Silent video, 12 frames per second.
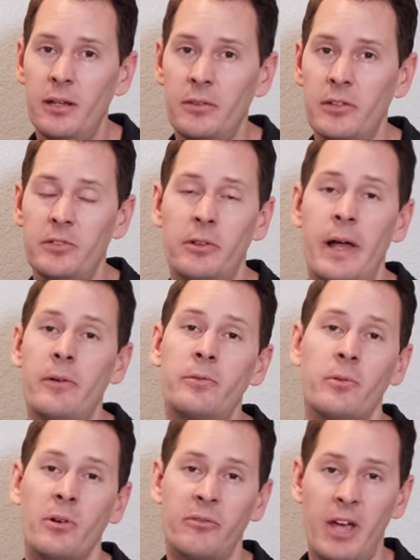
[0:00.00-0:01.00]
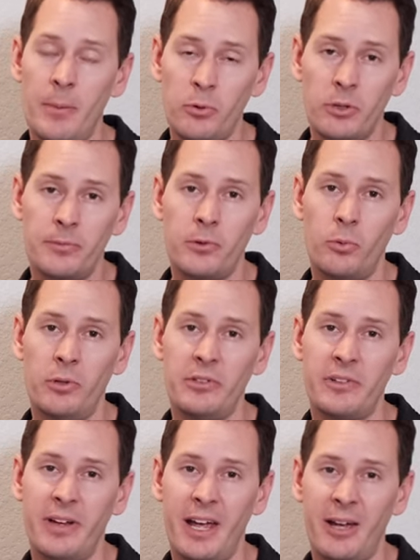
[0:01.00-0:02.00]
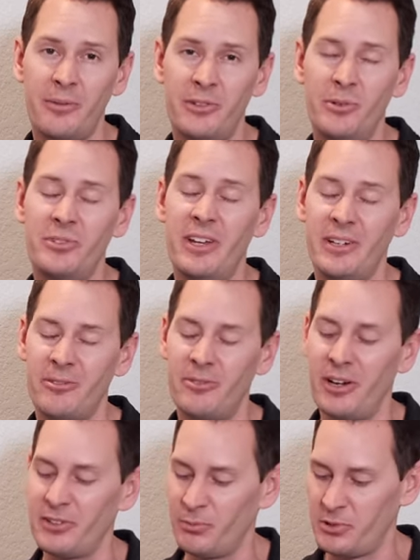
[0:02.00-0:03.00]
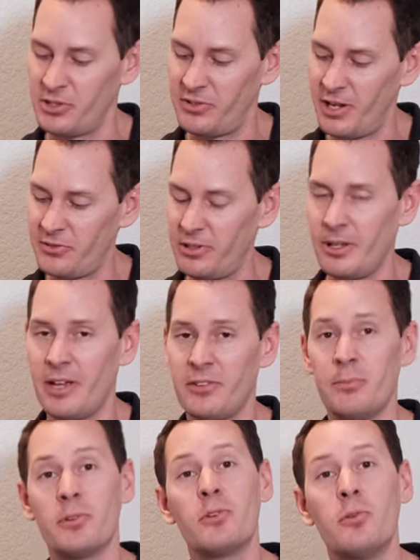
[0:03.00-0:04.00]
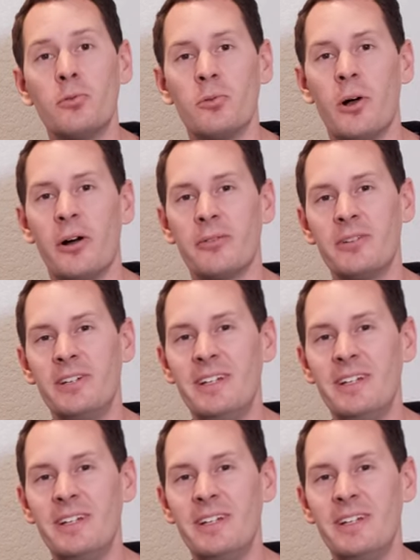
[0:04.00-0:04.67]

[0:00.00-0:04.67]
this allows for evaporative cooling to take effect, which essentially allows them to cool off.